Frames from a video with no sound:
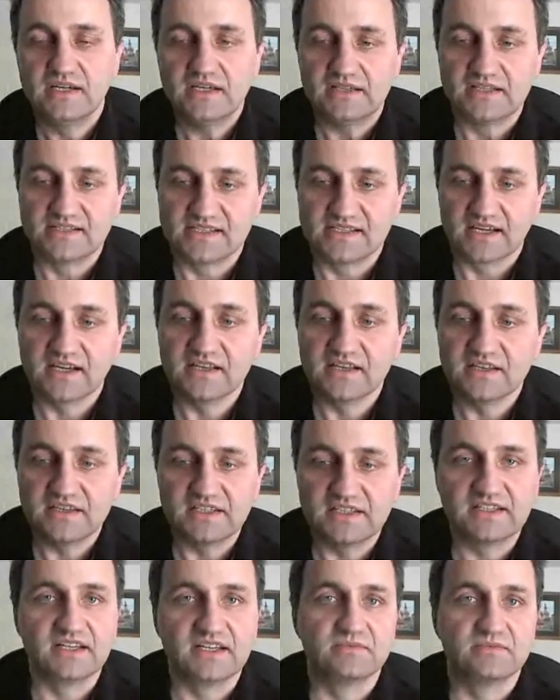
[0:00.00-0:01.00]
The second
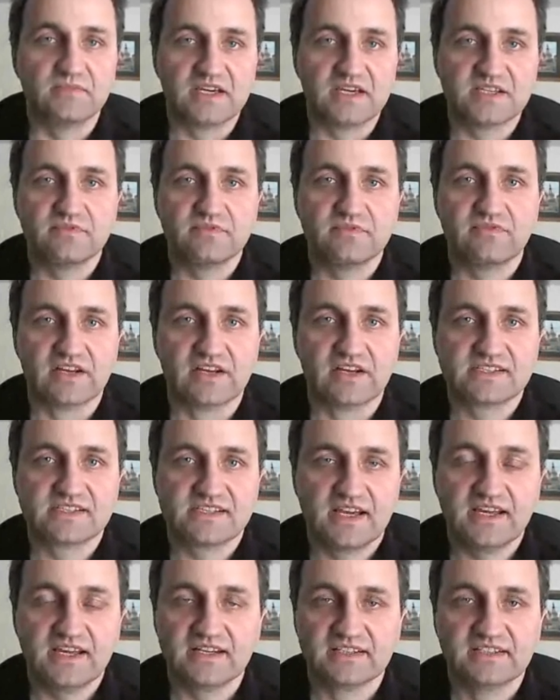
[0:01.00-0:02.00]
thing that makes me very
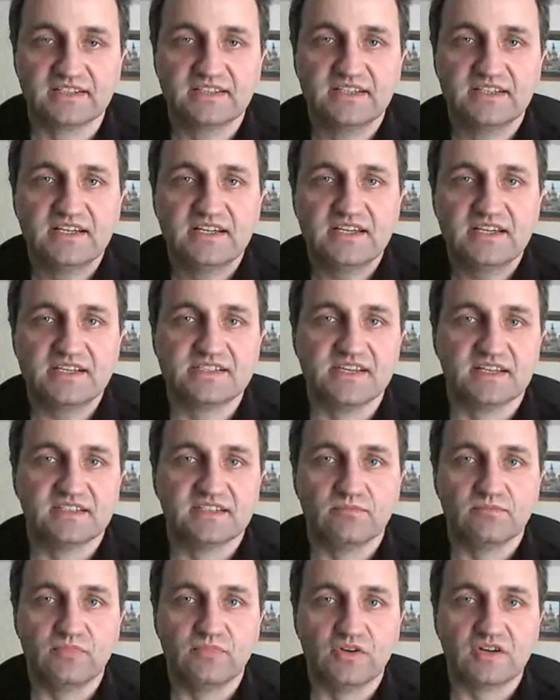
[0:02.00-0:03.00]
excited is that
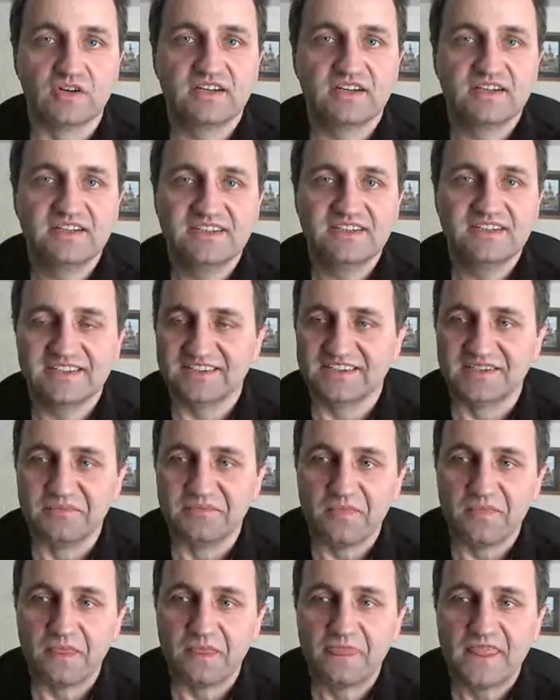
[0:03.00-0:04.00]
the book
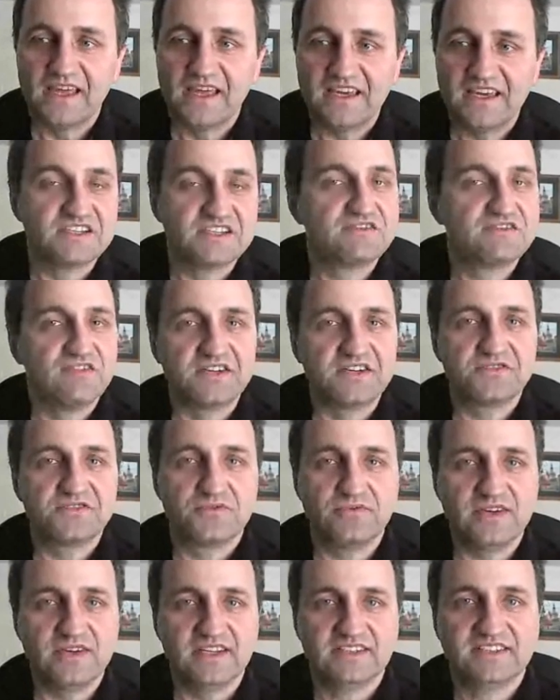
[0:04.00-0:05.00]
um, is fun to
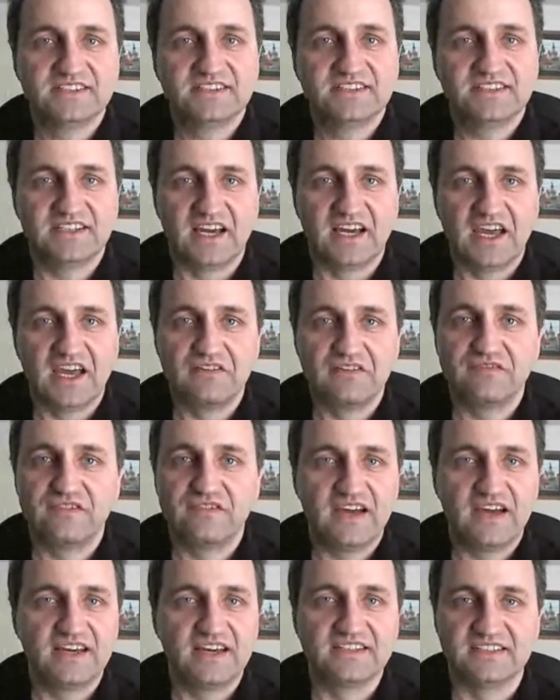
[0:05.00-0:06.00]
read. I have
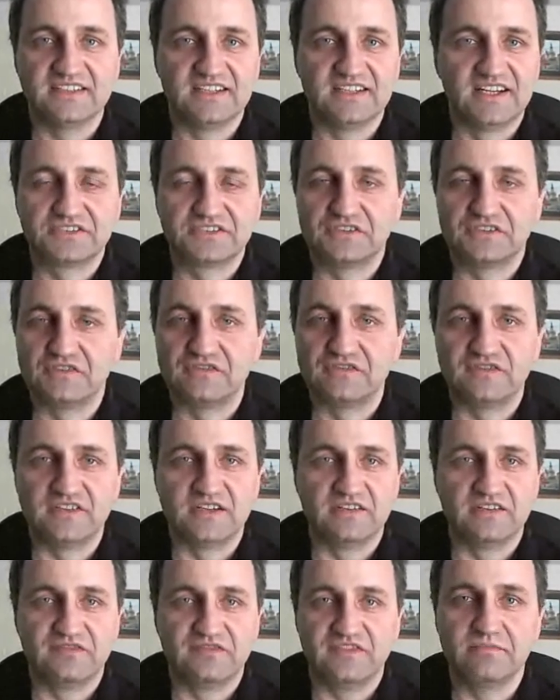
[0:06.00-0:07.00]
had a lot
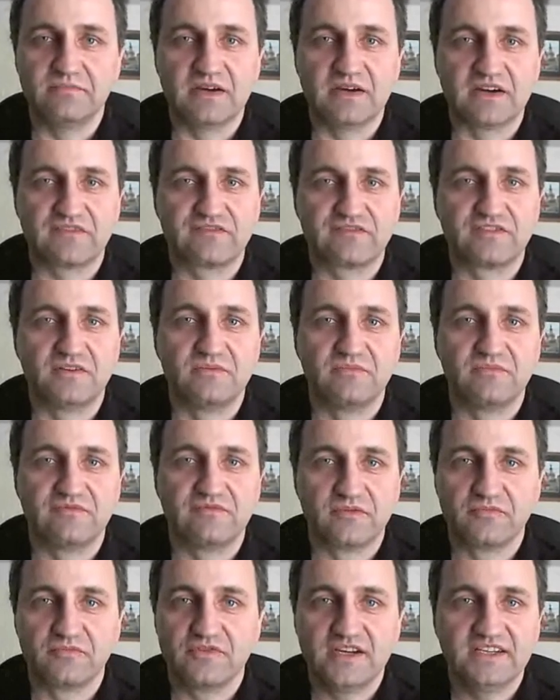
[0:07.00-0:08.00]
of feedback from
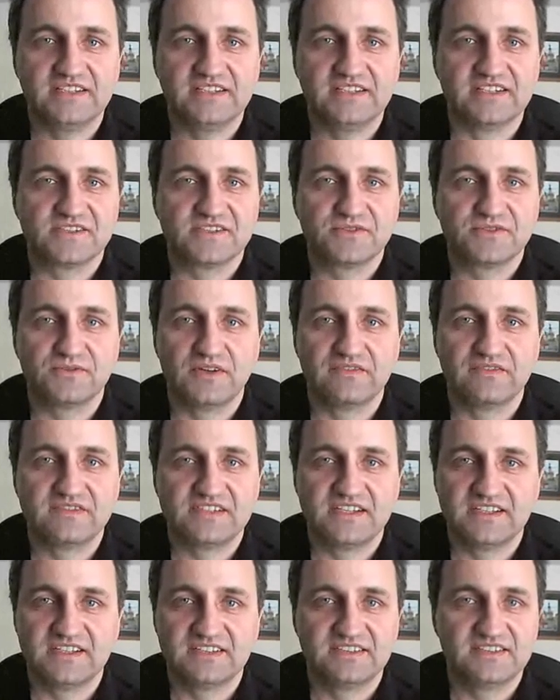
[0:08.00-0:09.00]
from readers who have
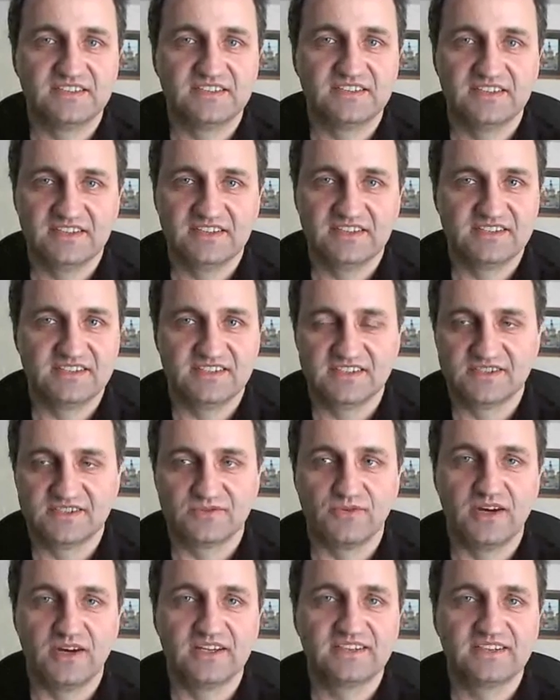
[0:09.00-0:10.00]
said it's it's
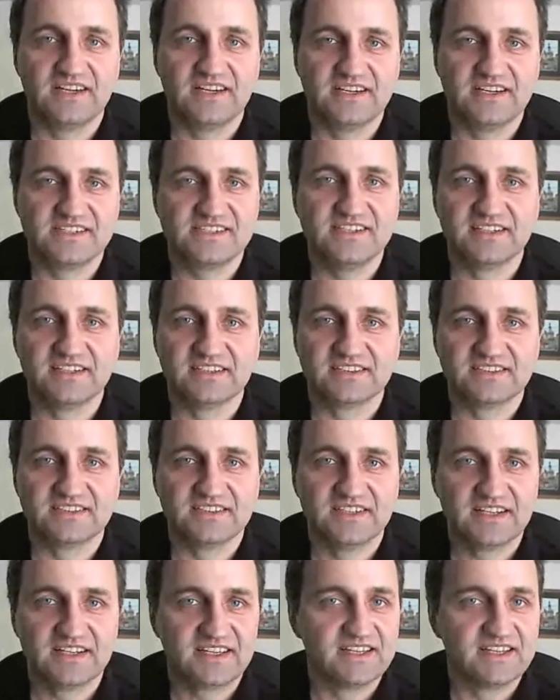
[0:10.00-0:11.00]
quite nice that
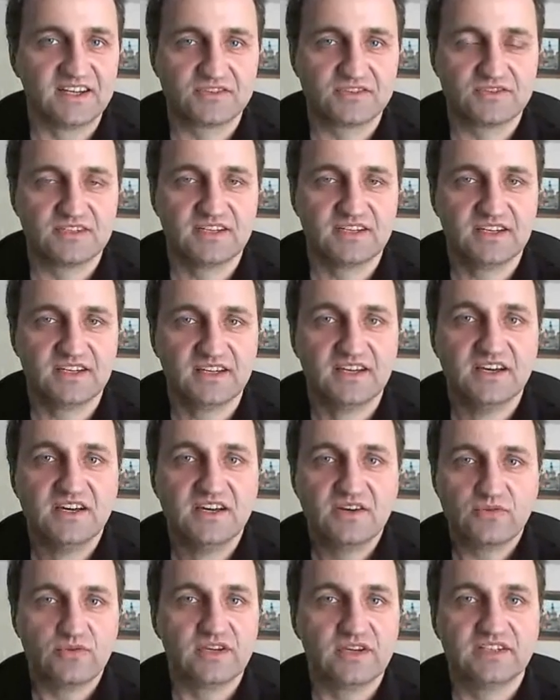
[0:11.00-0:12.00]
I can actually
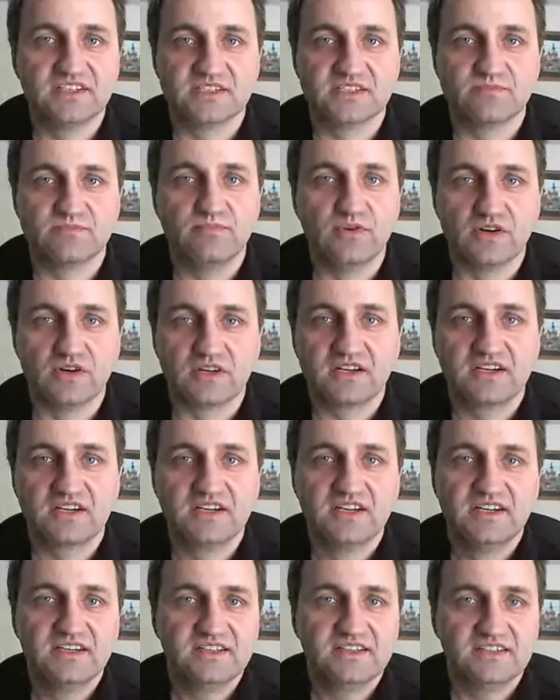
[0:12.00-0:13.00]
read this book
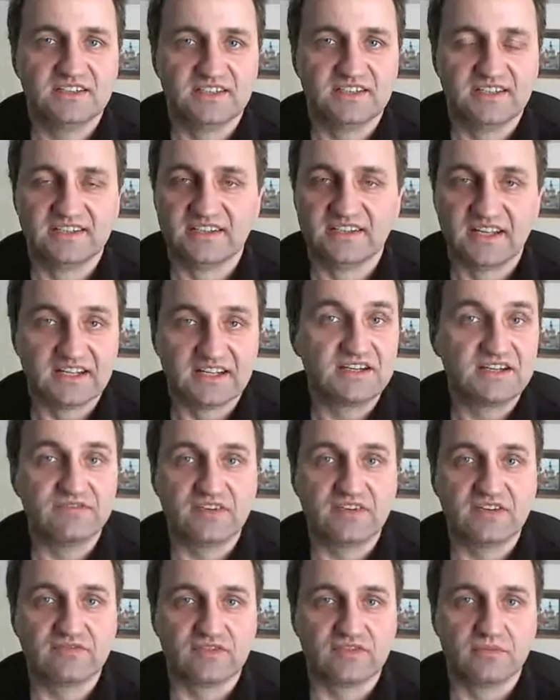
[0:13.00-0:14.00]
uh, and not
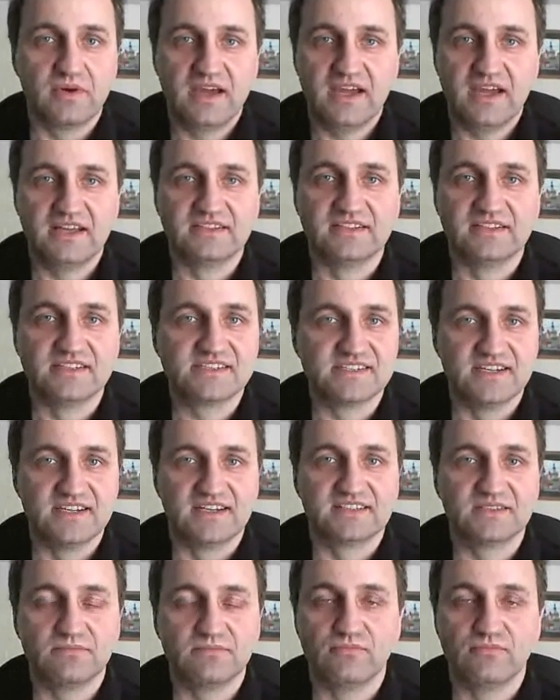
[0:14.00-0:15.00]
leaving from hand it's
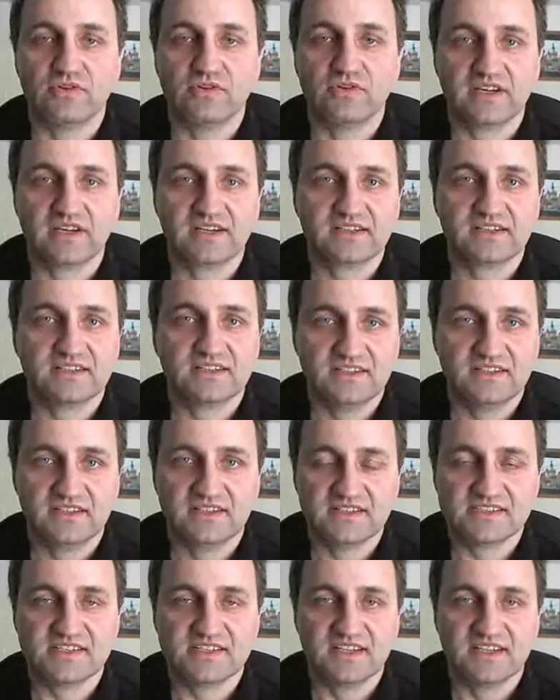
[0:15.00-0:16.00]
not a boring uh,
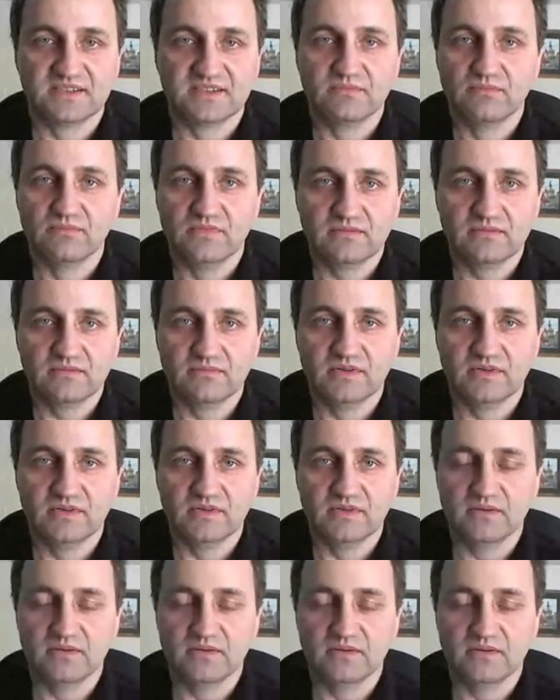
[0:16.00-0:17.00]
it's not a, a
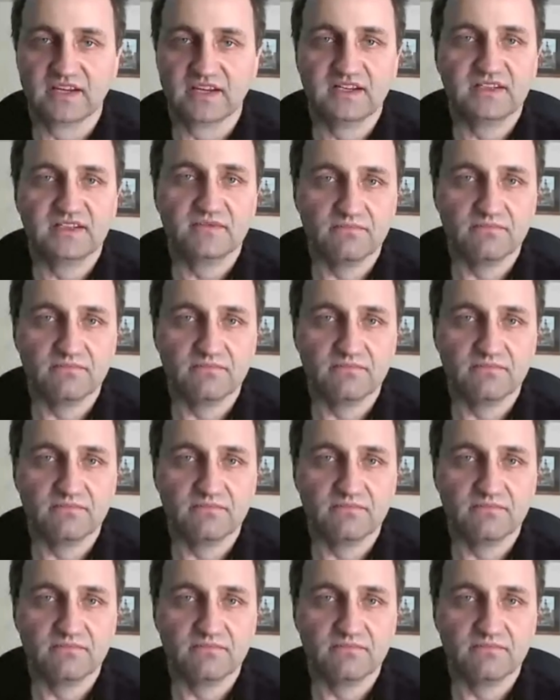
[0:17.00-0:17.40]
boring a uh,